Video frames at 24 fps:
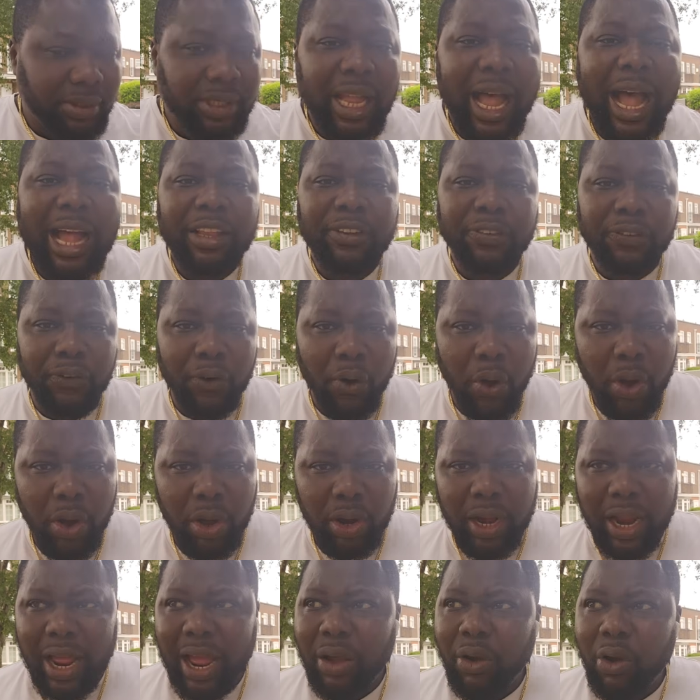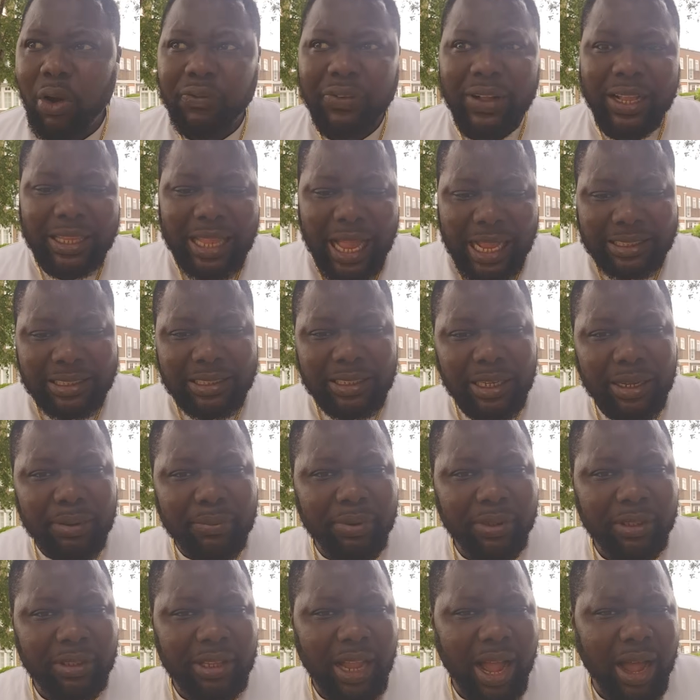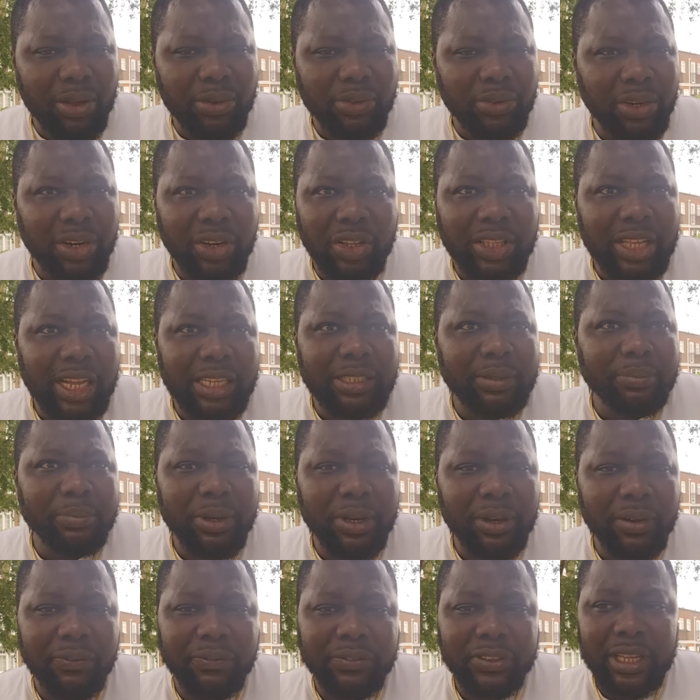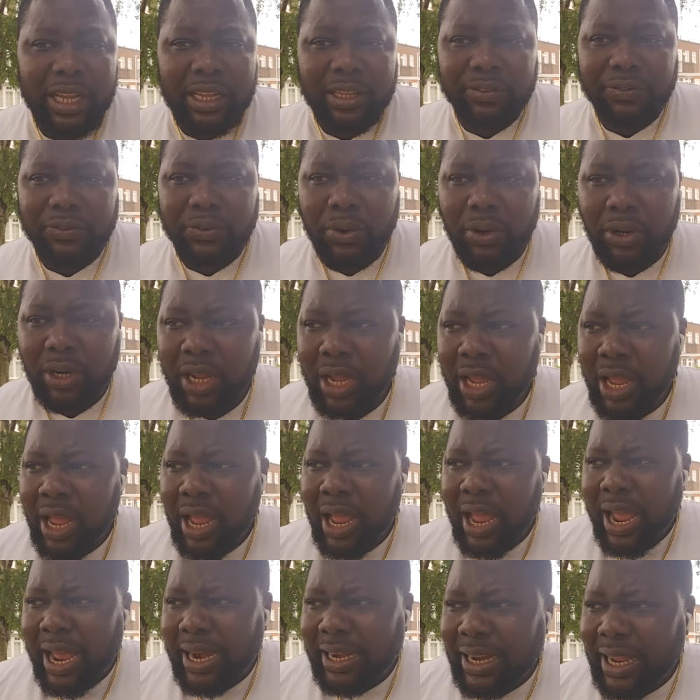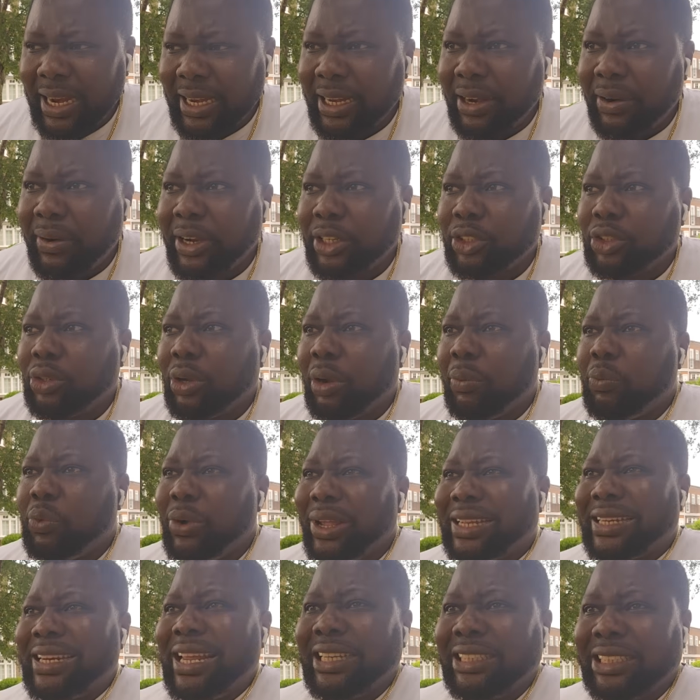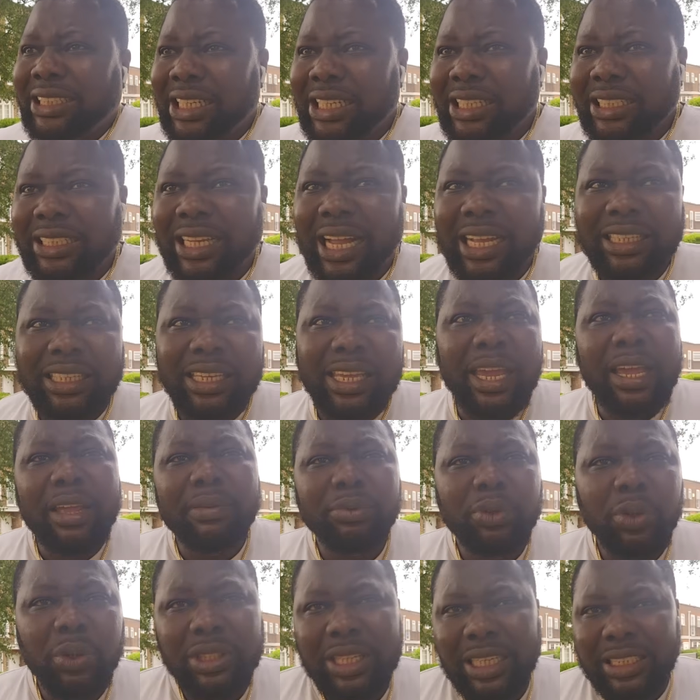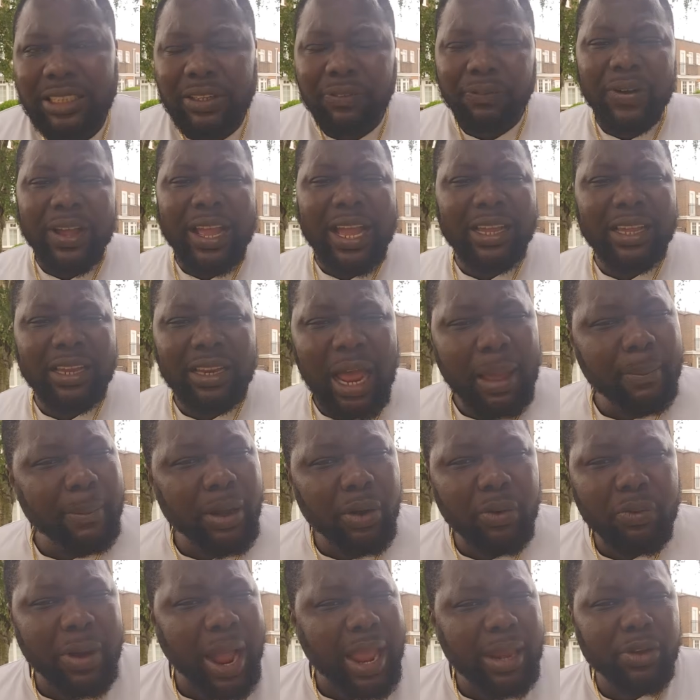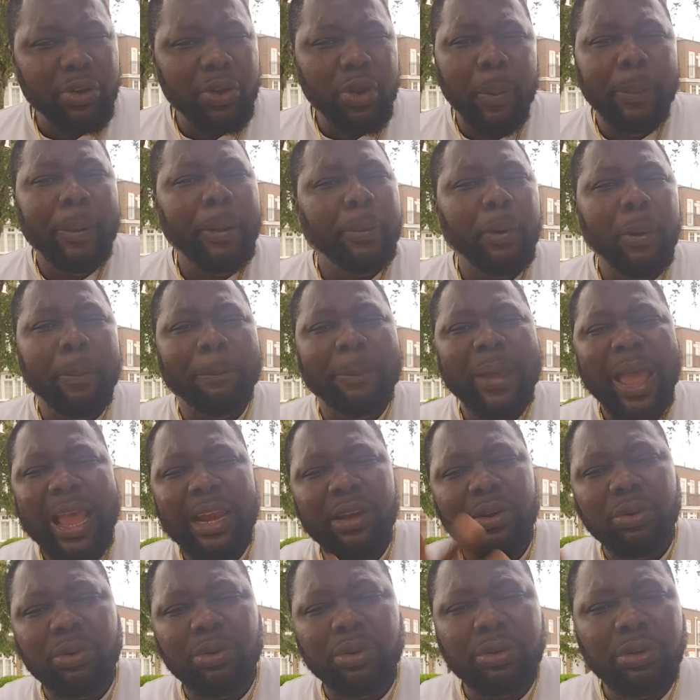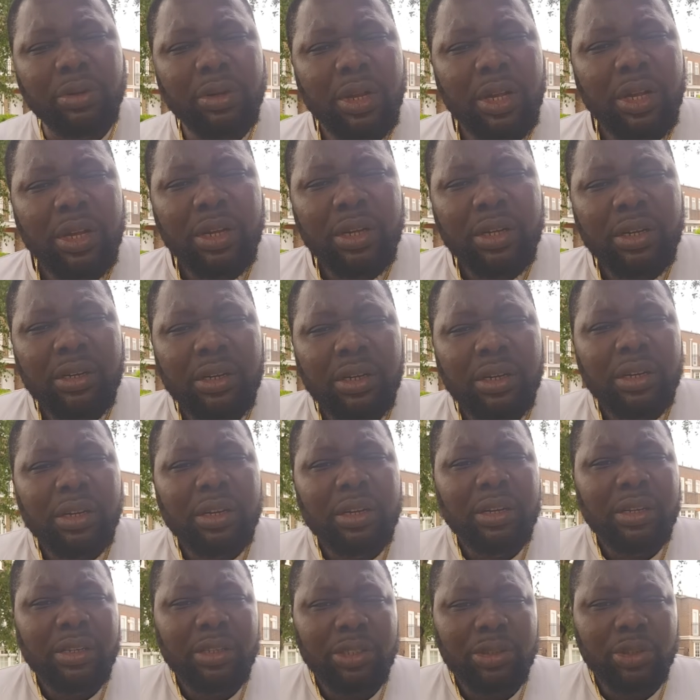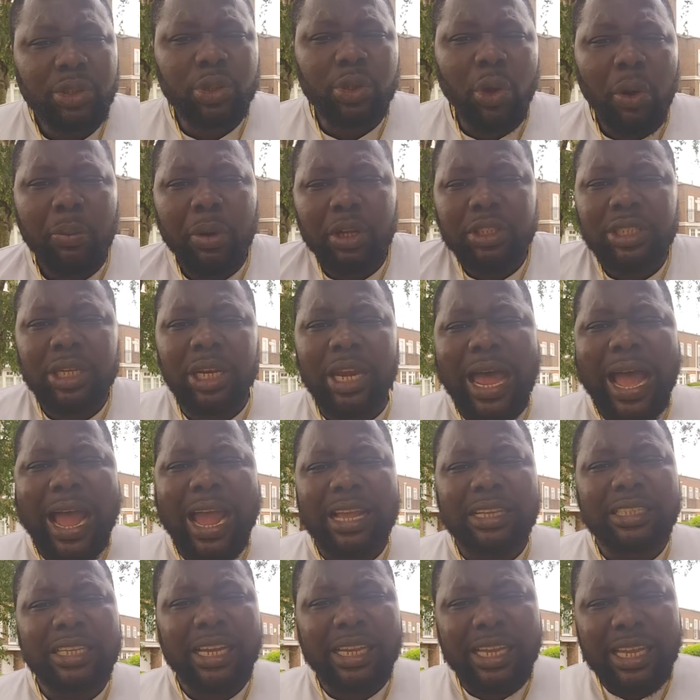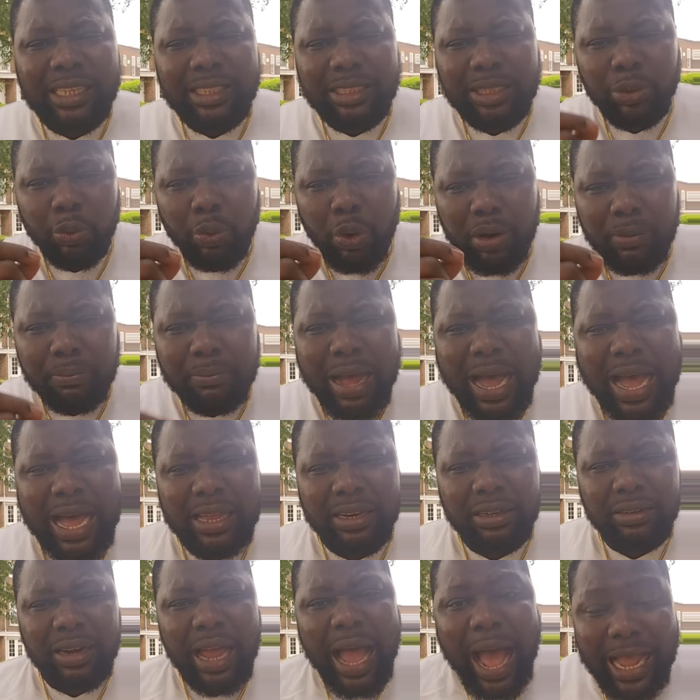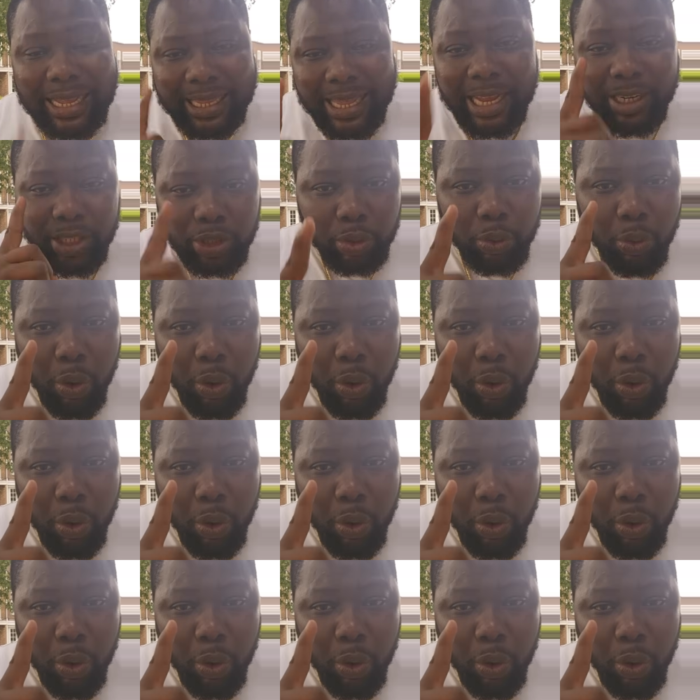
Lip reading: tax fraud, over 30,000 or 30 million tax fraud. And then there are some witnesses that came to testify again. I mean, why do you people peddle so much lies against one man? Against